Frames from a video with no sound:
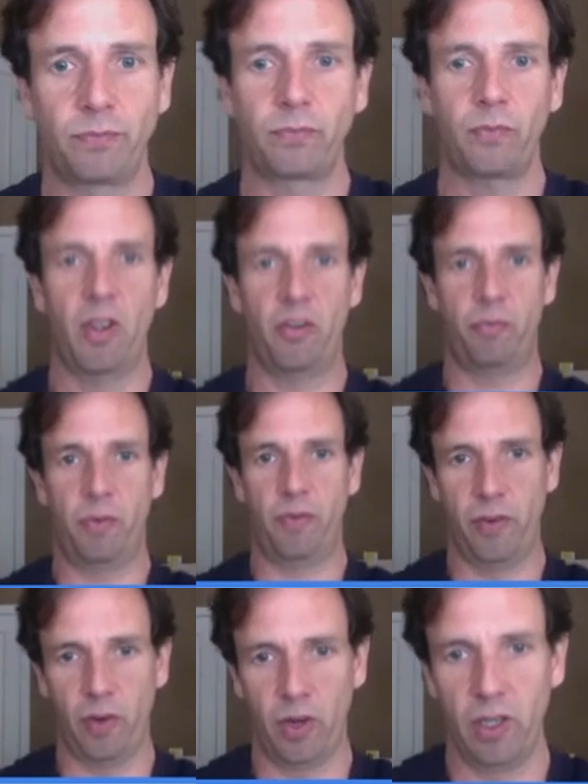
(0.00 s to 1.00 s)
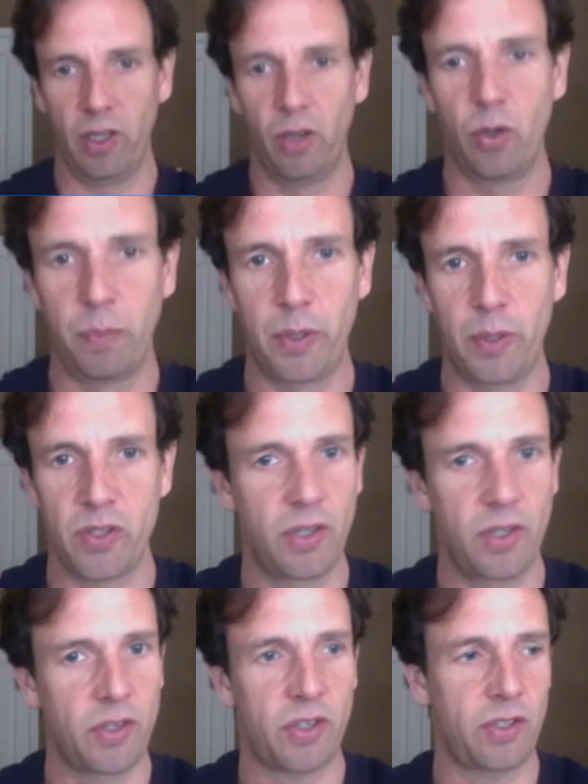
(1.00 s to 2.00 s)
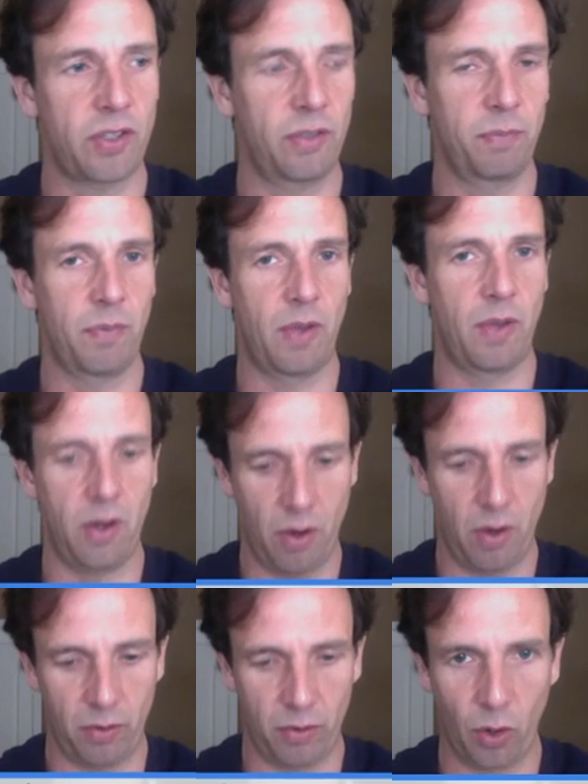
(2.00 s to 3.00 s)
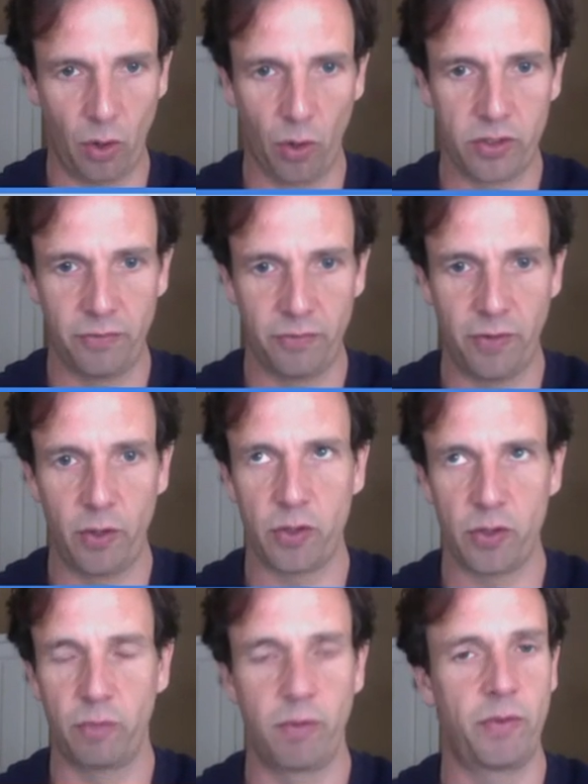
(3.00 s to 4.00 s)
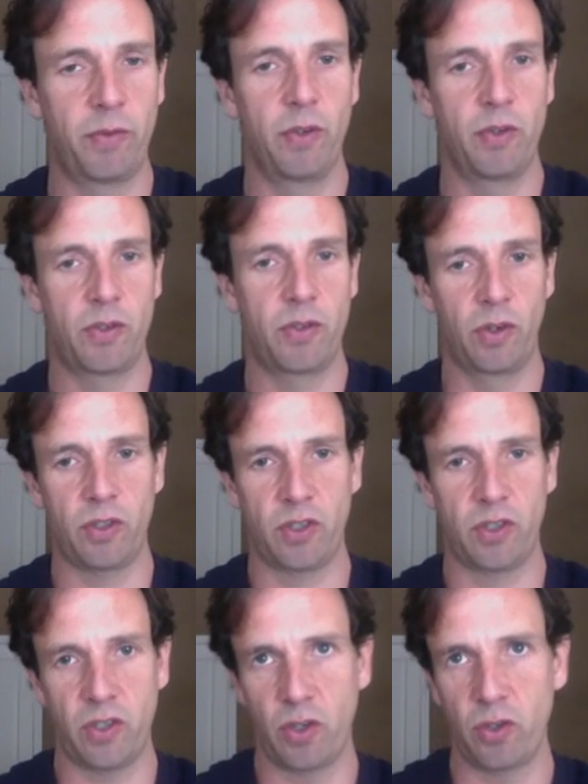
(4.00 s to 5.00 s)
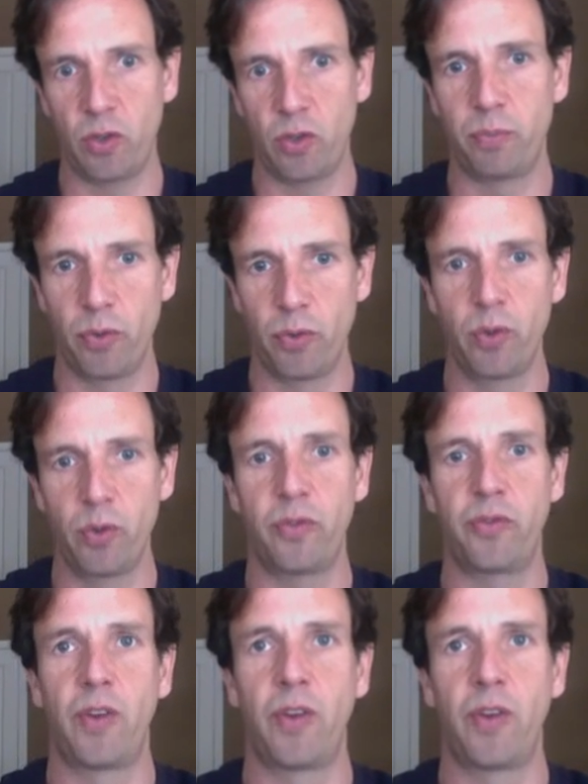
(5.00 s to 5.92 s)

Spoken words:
If you've got a local business, got to focus on reviews, not just the social proof